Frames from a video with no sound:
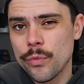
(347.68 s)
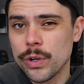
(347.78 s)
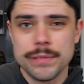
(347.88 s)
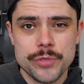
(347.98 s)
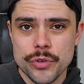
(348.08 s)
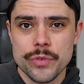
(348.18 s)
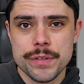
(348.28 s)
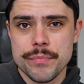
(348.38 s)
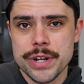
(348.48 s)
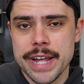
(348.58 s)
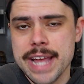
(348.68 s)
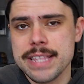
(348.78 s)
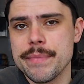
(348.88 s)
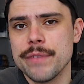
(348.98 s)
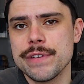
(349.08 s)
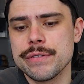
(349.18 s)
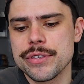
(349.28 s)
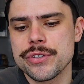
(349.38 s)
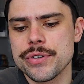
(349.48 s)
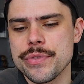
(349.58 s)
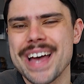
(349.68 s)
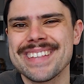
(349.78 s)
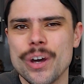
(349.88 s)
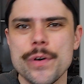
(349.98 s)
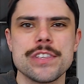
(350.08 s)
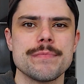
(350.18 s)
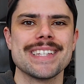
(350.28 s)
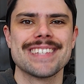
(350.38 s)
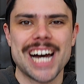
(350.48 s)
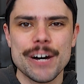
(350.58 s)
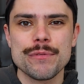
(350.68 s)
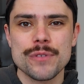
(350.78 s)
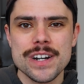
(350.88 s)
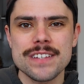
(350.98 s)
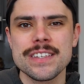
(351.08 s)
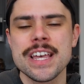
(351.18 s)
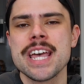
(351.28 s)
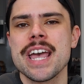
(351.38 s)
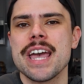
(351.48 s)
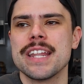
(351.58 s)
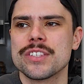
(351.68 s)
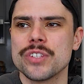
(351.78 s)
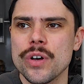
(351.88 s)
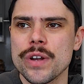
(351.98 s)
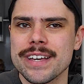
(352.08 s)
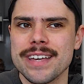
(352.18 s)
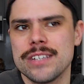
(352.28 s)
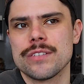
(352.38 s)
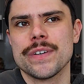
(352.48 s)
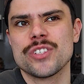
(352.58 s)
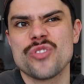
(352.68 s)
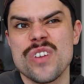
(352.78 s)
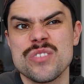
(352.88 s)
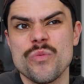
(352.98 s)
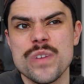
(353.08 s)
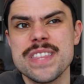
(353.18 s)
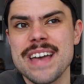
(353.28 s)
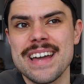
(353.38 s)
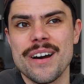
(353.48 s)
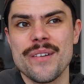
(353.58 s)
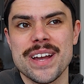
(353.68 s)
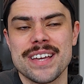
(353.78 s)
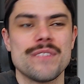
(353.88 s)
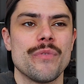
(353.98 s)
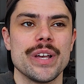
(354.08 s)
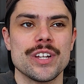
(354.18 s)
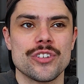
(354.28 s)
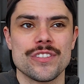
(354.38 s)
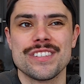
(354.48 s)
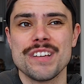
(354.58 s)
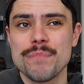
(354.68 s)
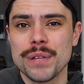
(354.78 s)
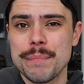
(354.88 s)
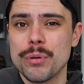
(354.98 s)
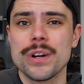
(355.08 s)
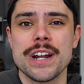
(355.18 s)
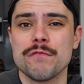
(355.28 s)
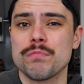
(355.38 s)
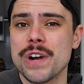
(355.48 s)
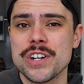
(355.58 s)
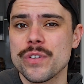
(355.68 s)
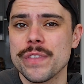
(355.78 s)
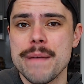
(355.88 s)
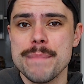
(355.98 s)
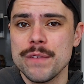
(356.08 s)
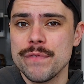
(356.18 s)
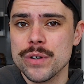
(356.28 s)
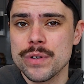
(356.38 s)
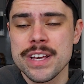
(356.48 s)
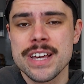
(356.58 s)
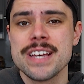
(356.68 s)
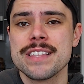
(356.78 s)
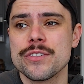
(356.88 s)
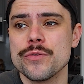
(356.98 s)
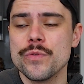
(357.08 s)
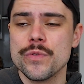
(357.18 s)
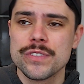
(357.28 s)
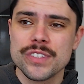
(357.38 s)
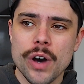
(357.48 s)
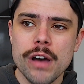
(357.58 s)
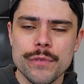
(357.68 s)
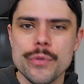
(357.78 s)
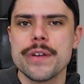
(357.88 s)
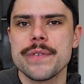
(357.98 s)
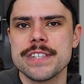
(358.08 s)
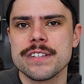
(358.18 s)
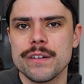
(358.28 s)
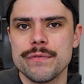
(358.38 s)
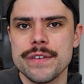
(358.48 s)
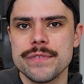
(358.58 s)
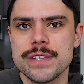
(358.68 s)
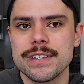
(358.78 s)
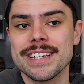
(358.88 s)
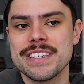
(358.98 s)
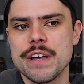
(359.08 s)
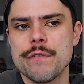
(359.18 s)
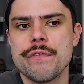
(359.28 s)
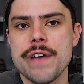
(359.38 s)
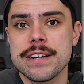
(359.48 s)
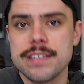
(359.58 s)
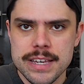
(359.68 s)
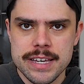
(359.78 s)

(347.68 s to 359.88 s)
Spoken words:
Willem Drew is a pretty handy midfielder too. That's going to be tough for us, and it's not a case of us trying to win that. I reckon if we can just simply put enough pressure on their midfield to stifle their inside 50s, at least affect the